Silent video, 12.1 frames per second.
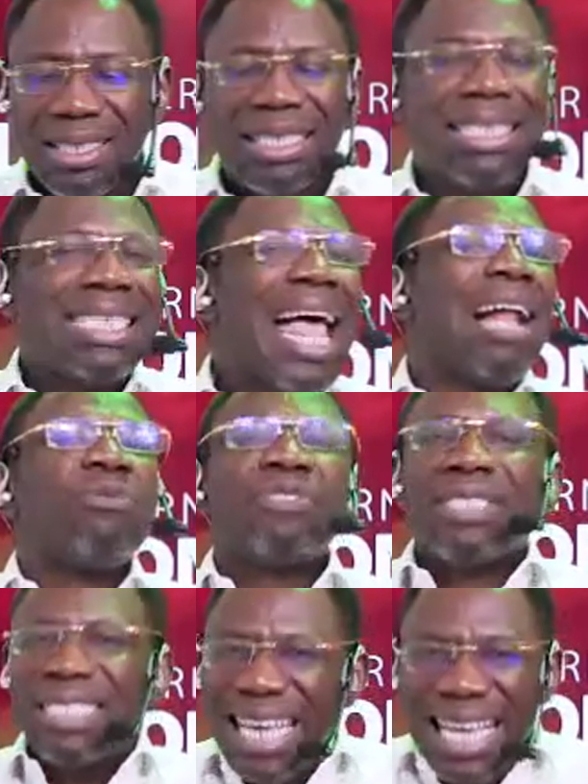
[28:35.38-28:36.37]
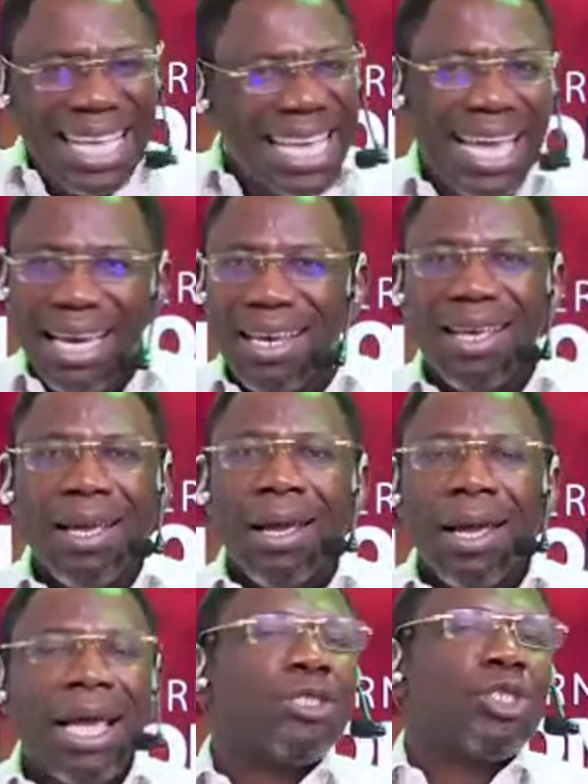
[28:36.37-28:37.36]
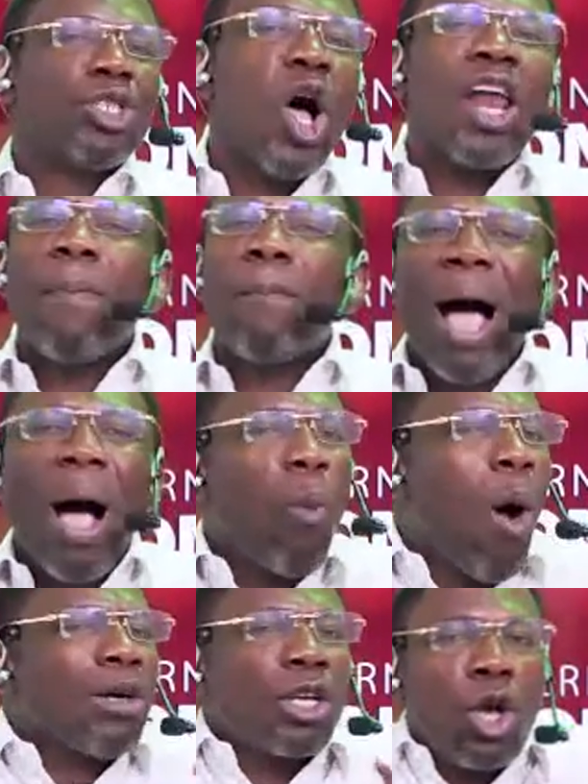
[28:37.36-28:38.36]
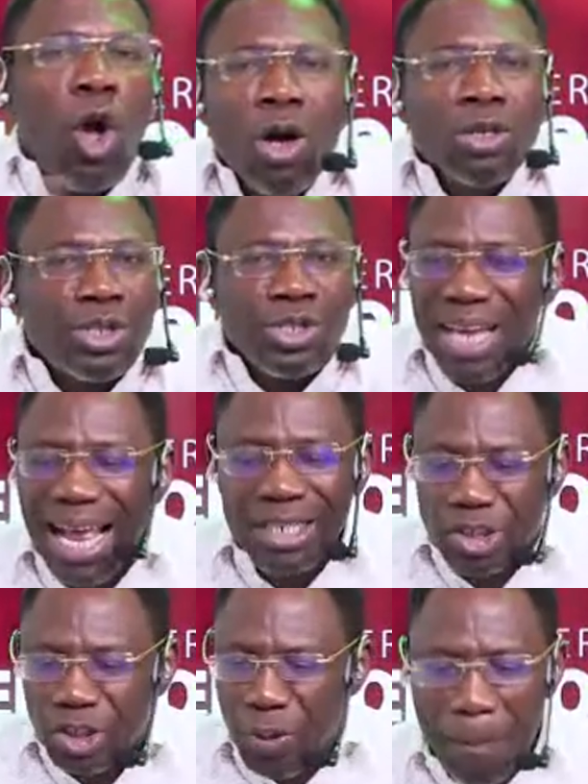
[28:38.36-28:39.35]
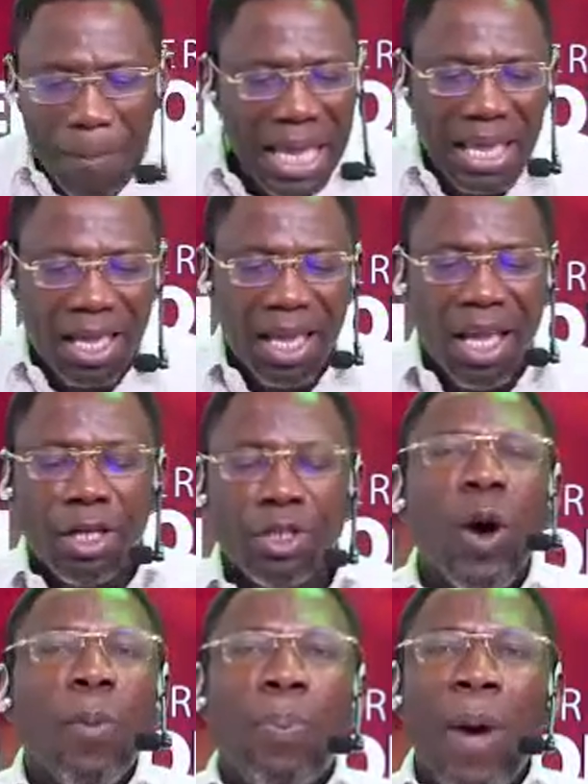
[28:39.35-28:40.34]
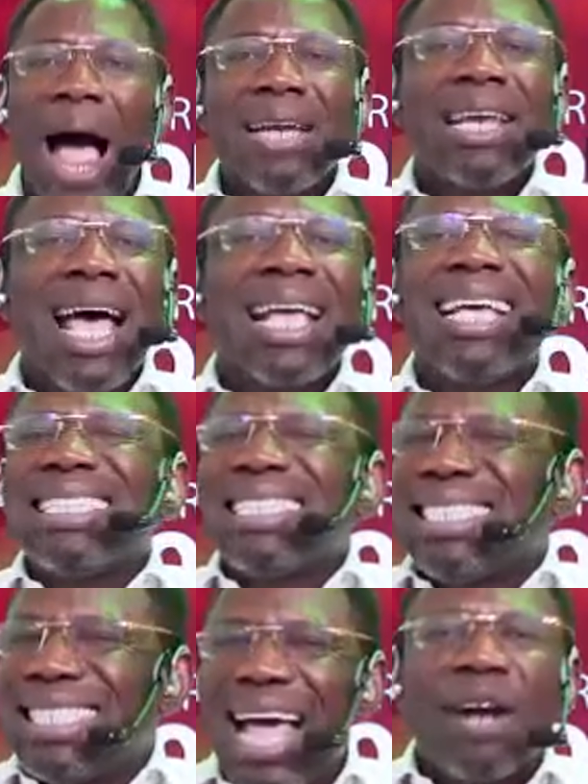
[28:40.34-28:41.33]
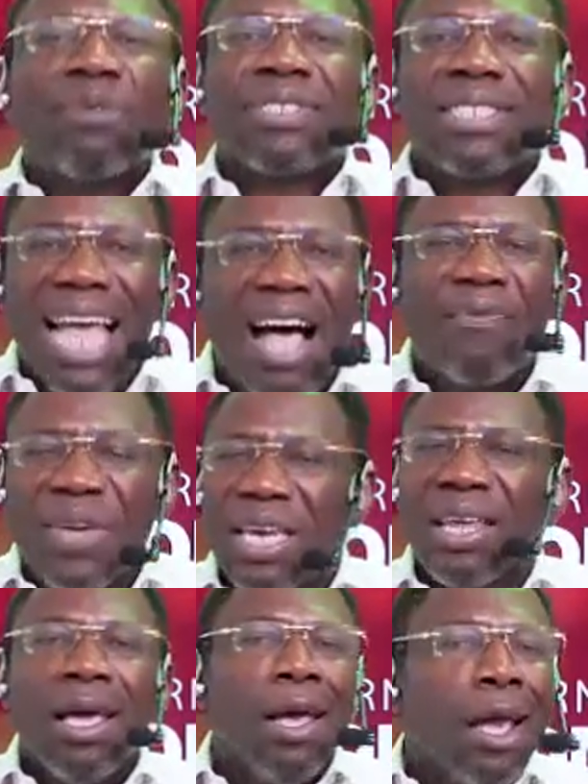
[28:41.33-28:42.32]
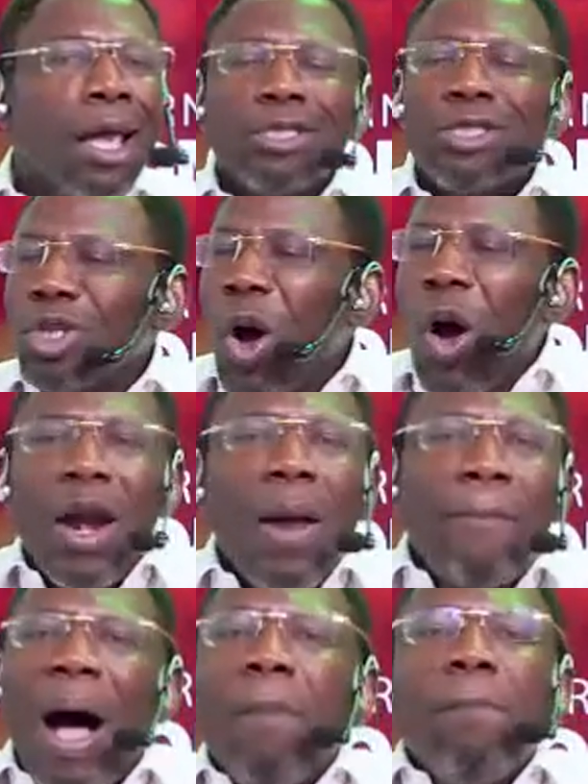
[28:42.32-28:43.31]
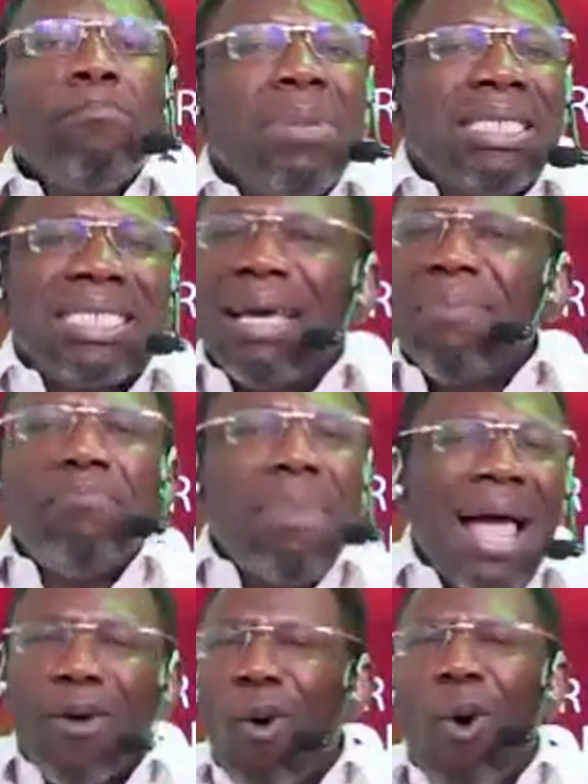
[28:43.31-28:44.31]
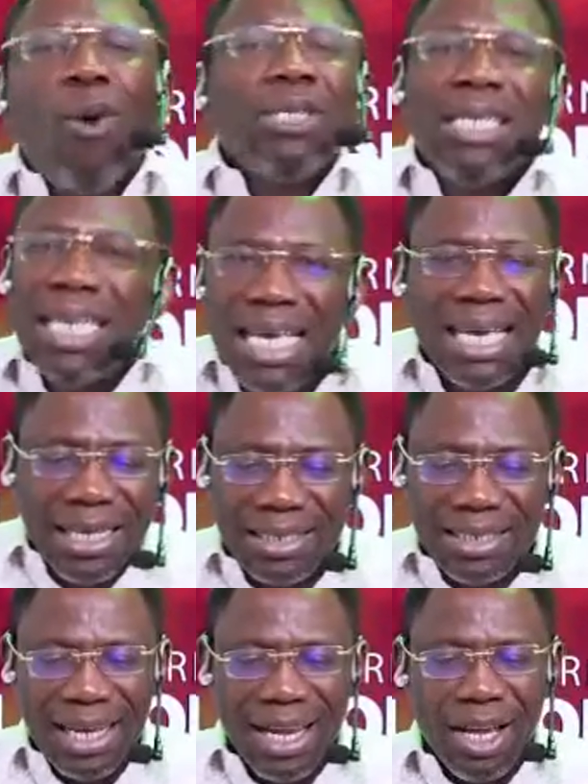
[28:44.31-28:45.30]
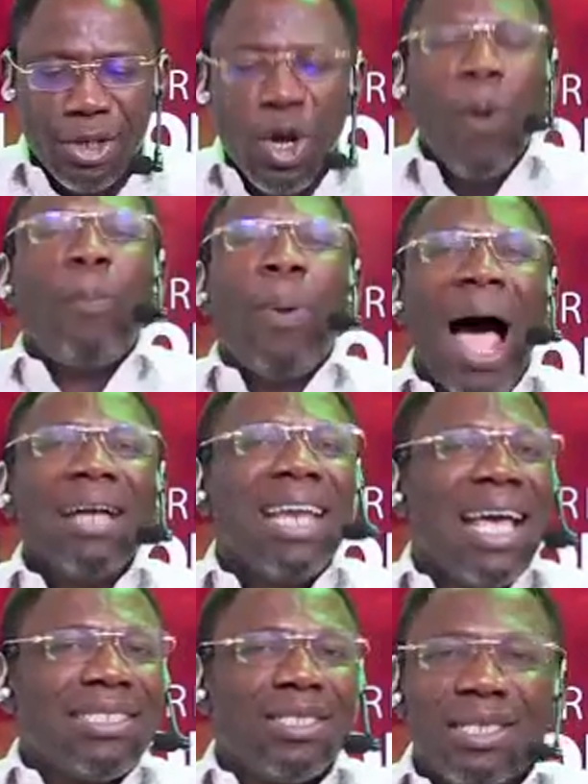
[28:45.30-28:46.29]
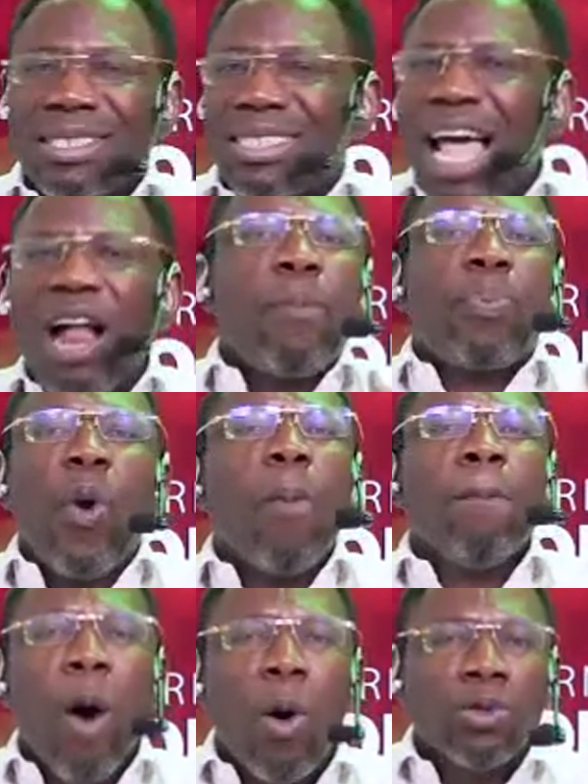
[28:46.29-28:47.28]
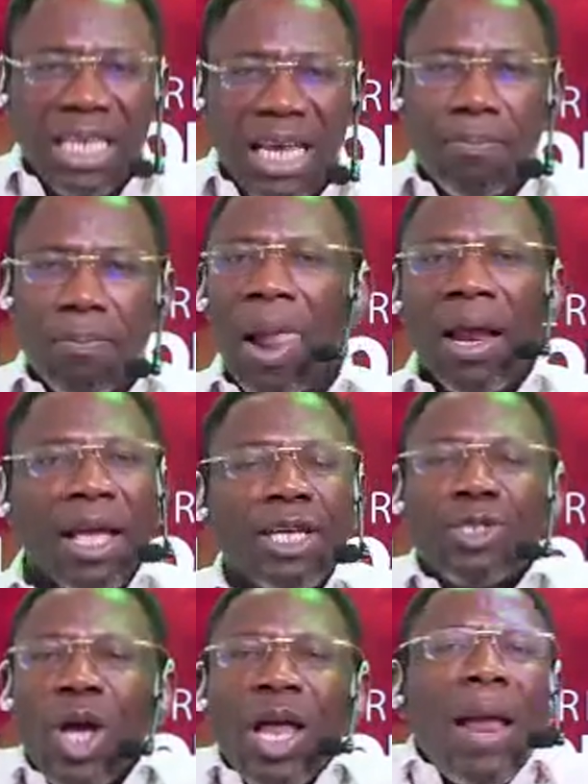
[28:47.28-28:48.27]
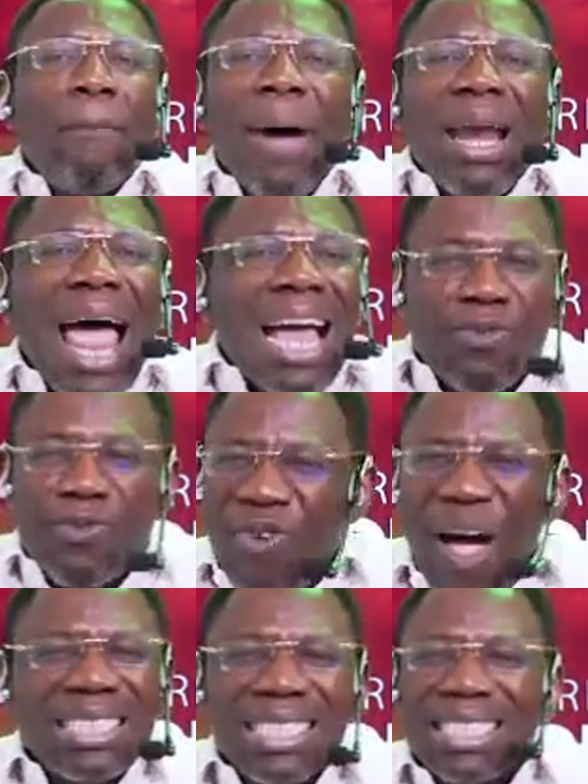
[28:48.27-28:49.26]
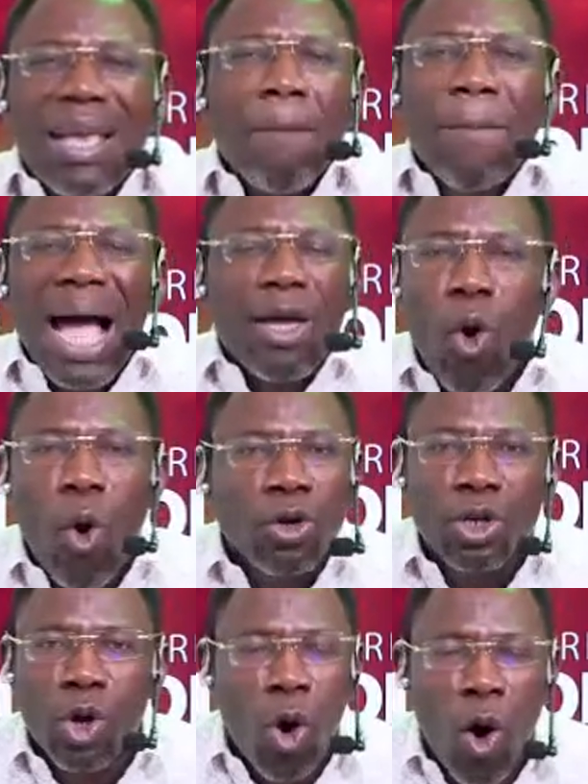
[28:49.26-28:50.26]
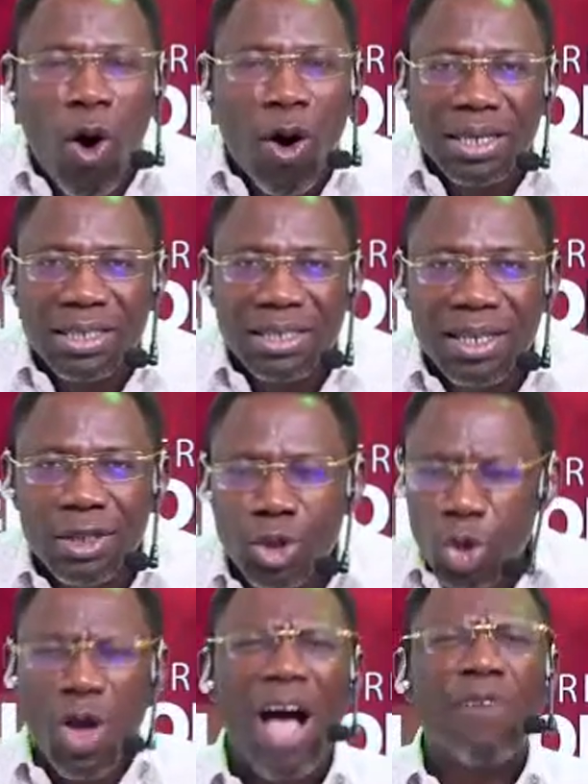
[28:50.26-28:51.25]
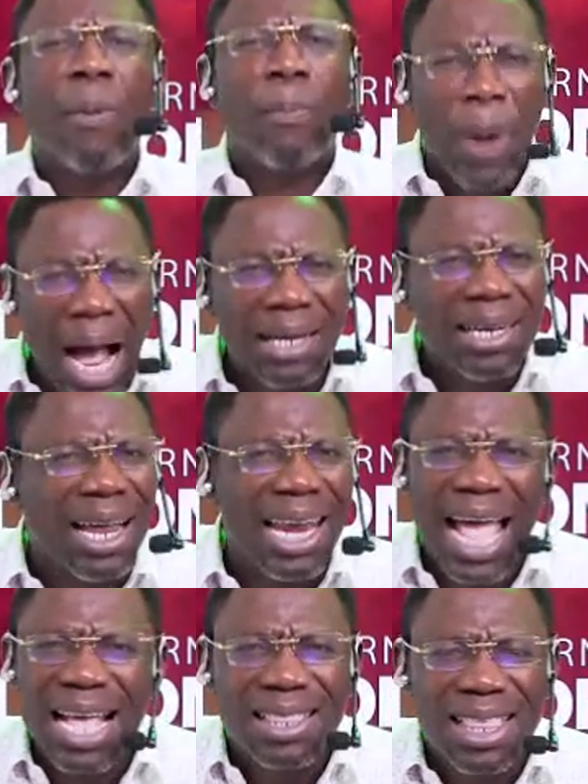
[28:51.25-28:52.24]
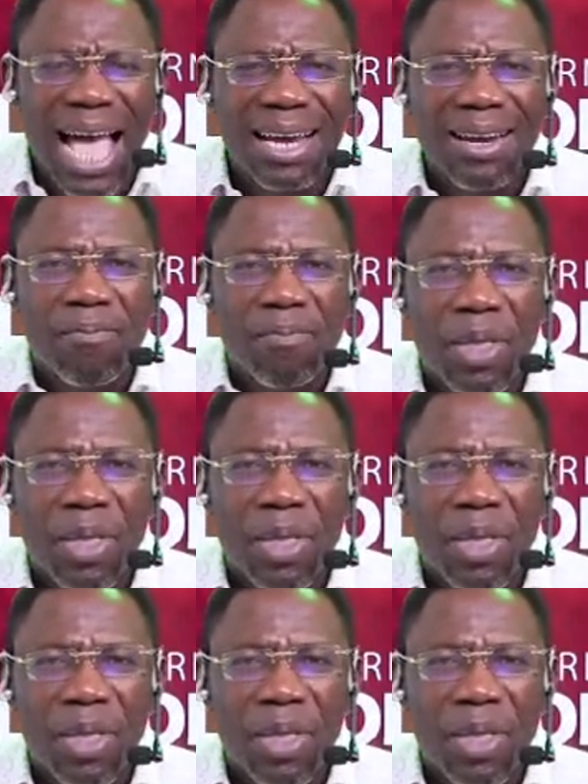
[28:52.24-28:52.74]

Self-seeking. It's all about what concerns me. Your partner is self-serving. It's all about meeting my own needs. Your partner is self-promoting. It's all about advancing my own cause. Do you have a partner like that?